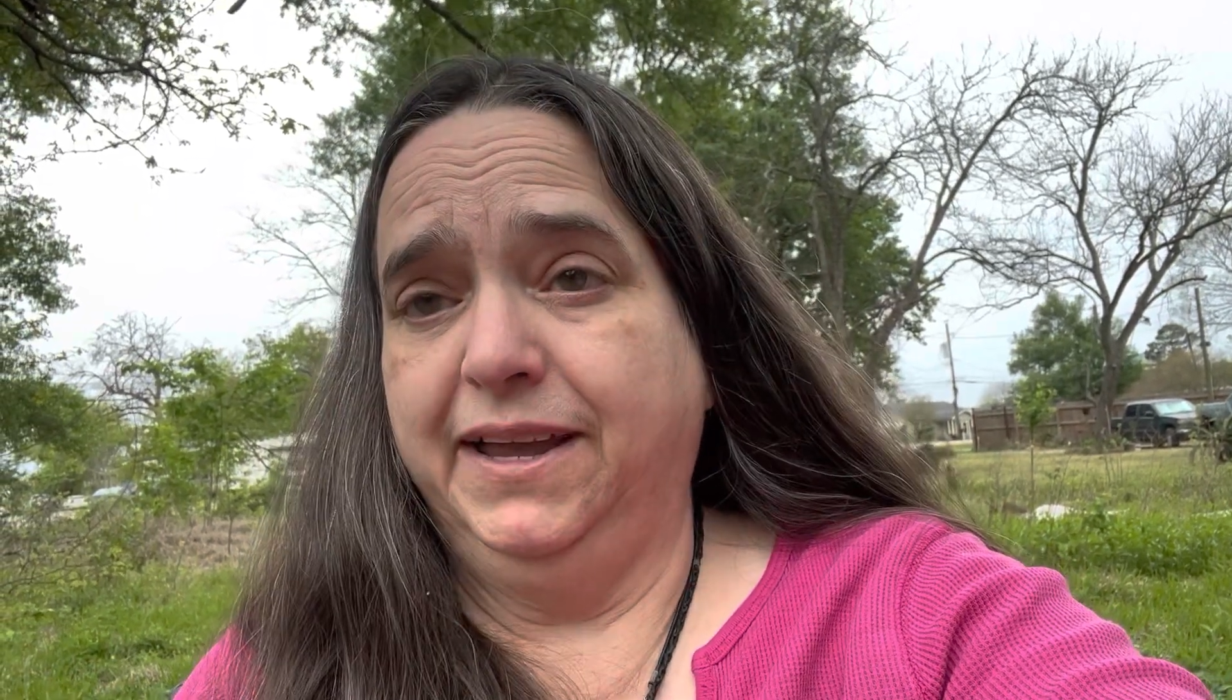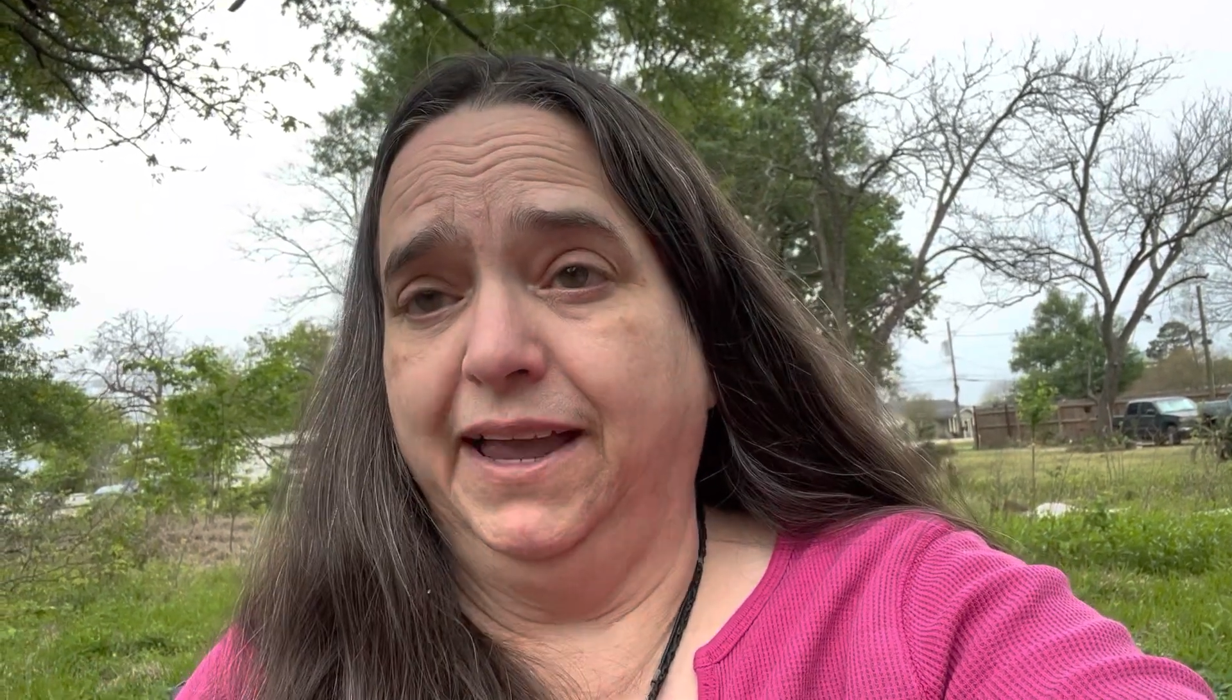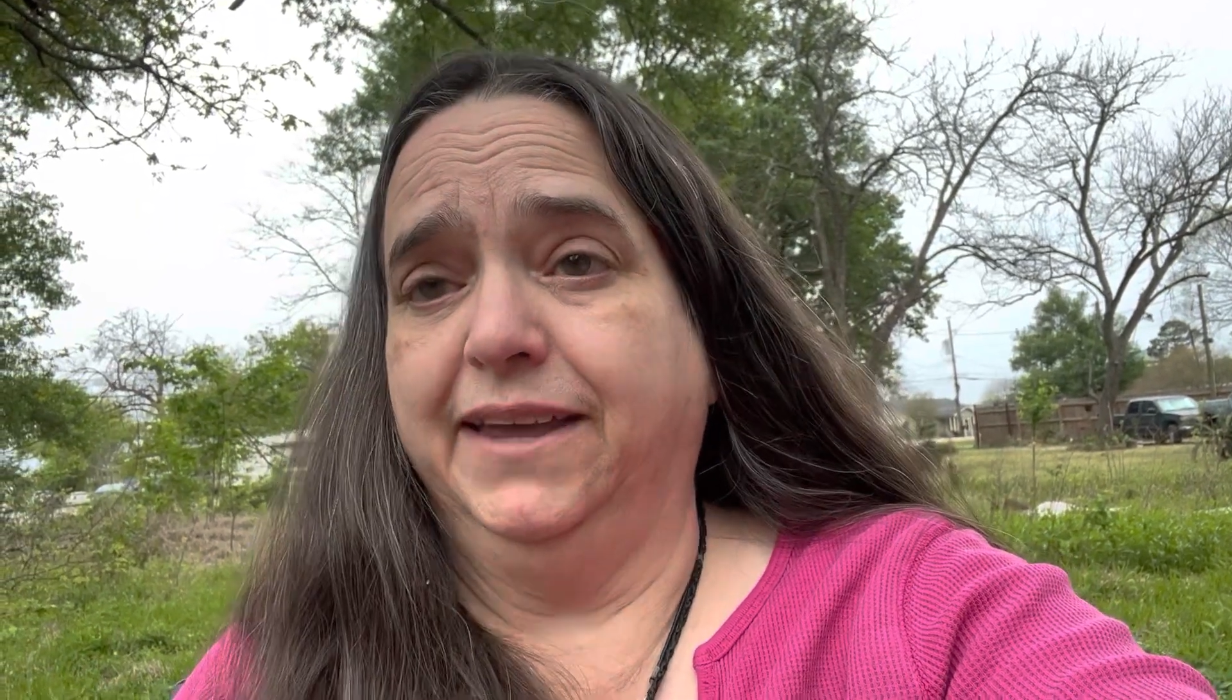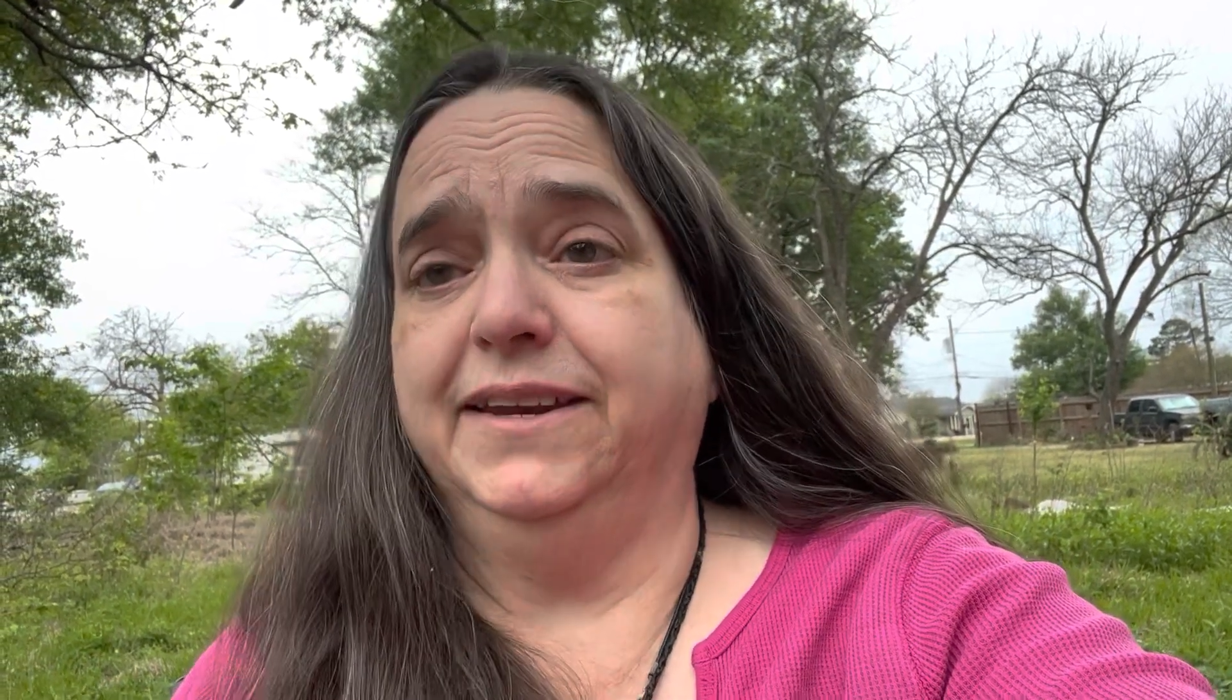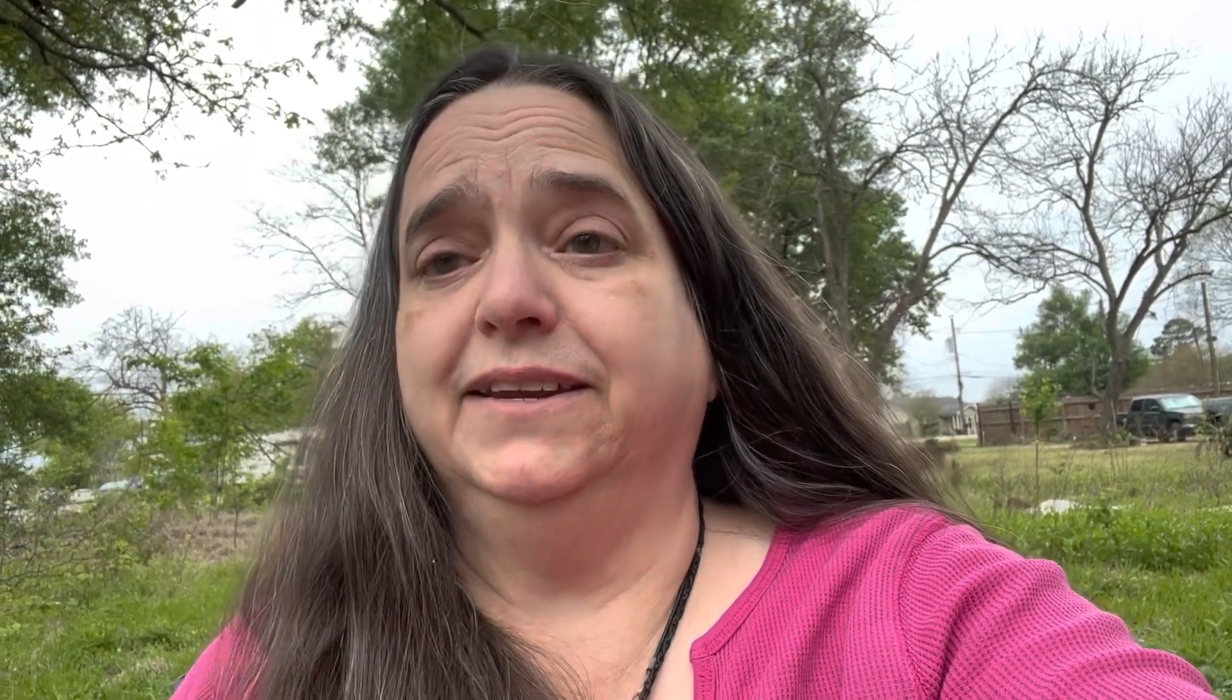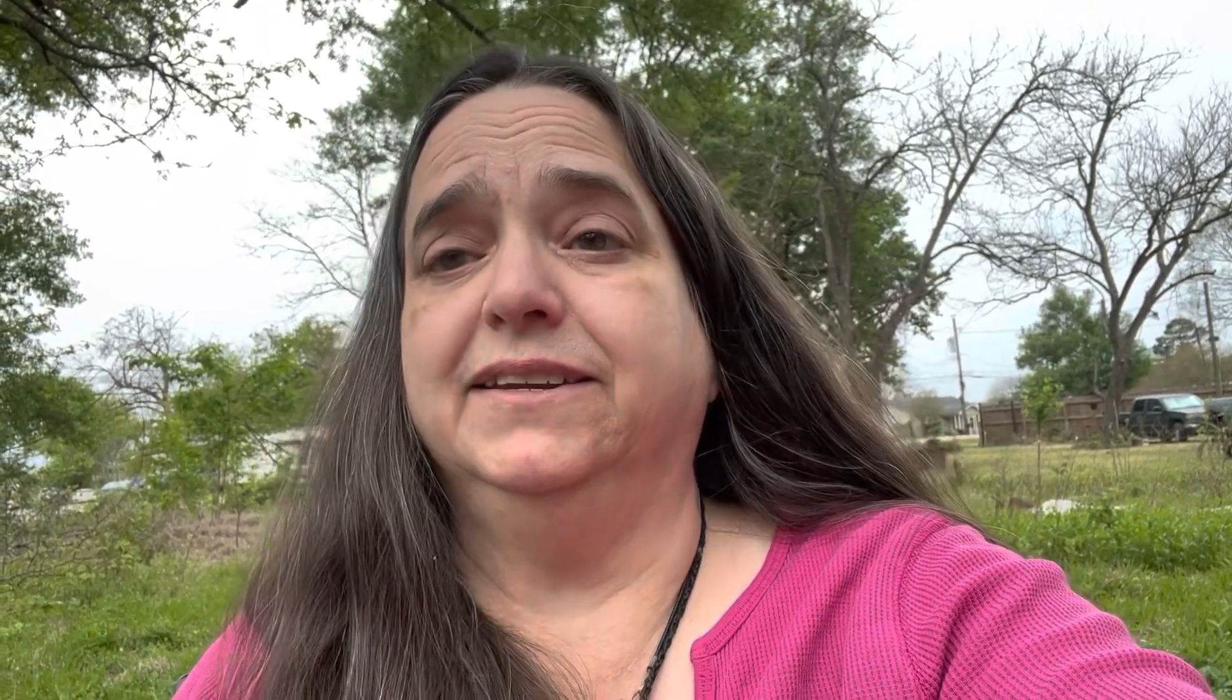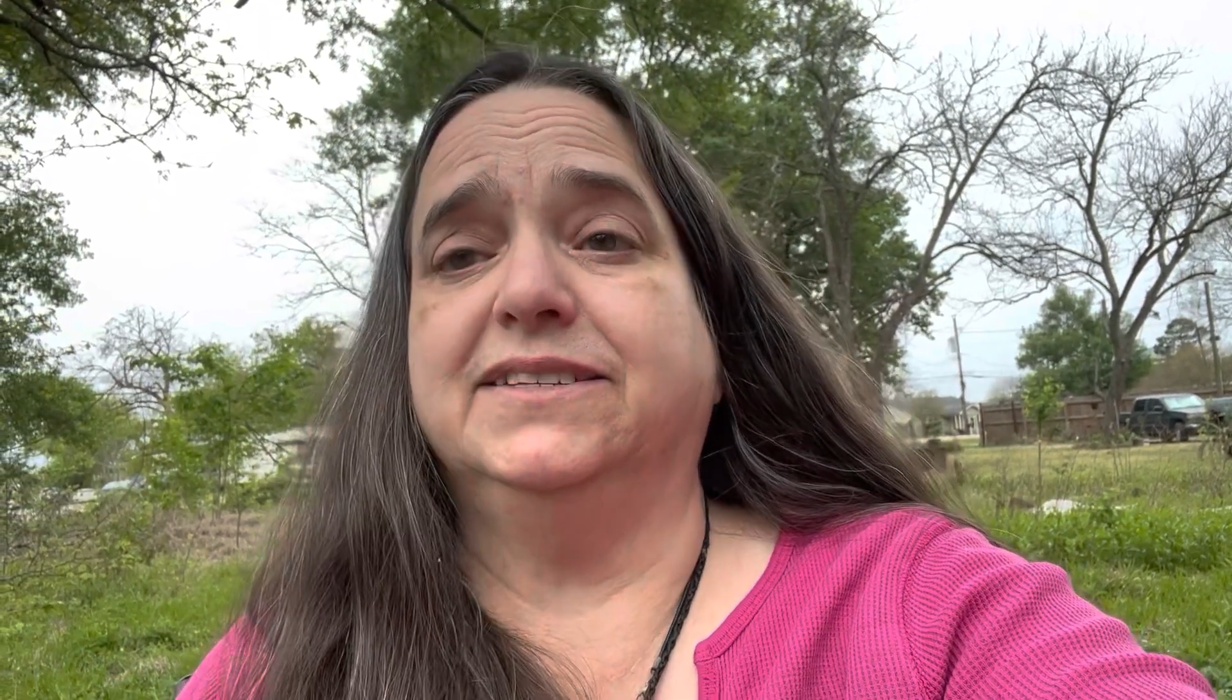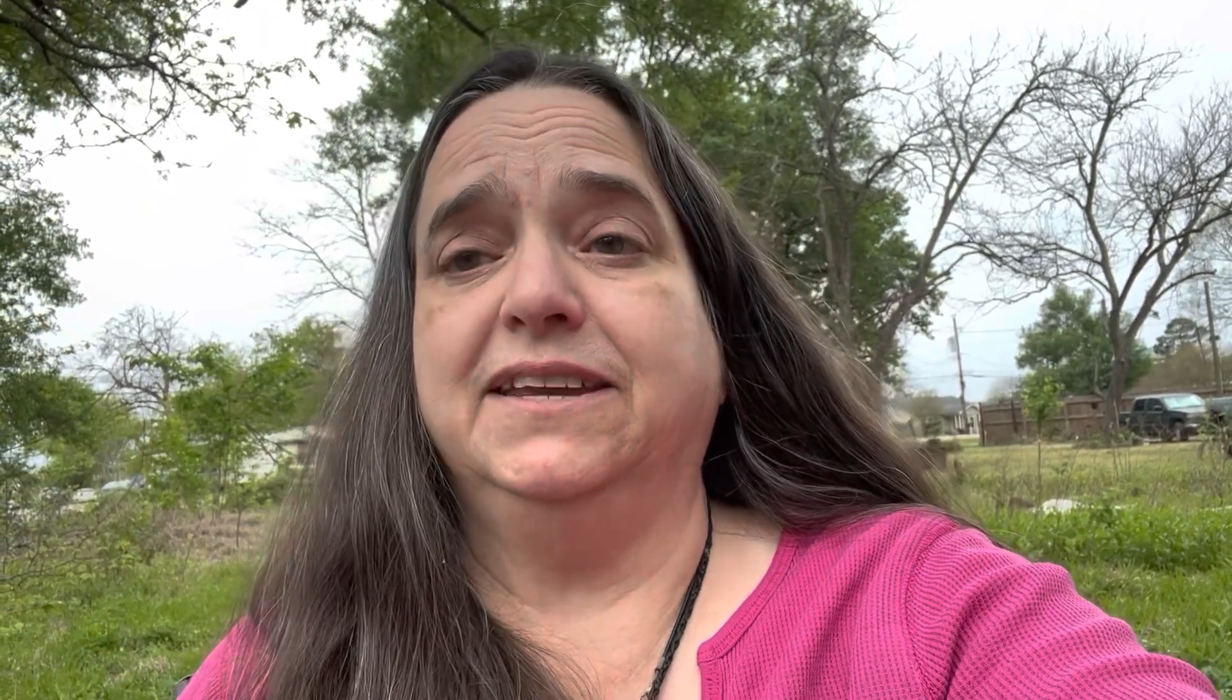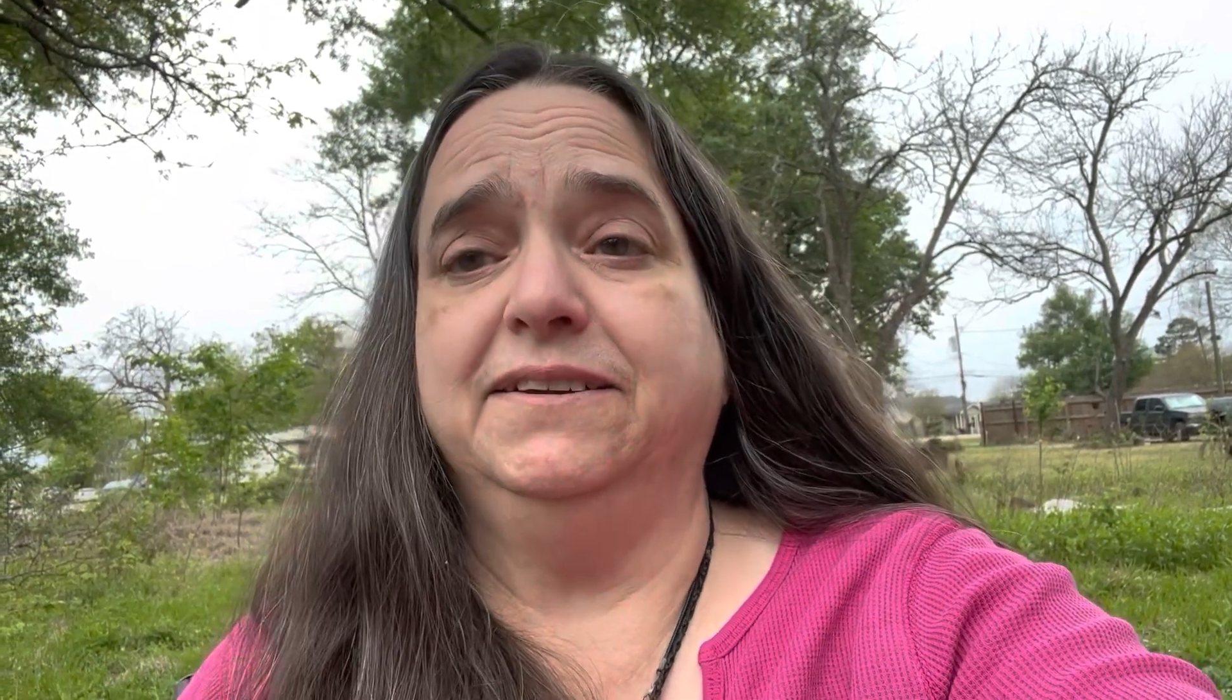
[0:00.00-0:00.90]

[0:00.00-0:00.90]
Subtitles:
and it is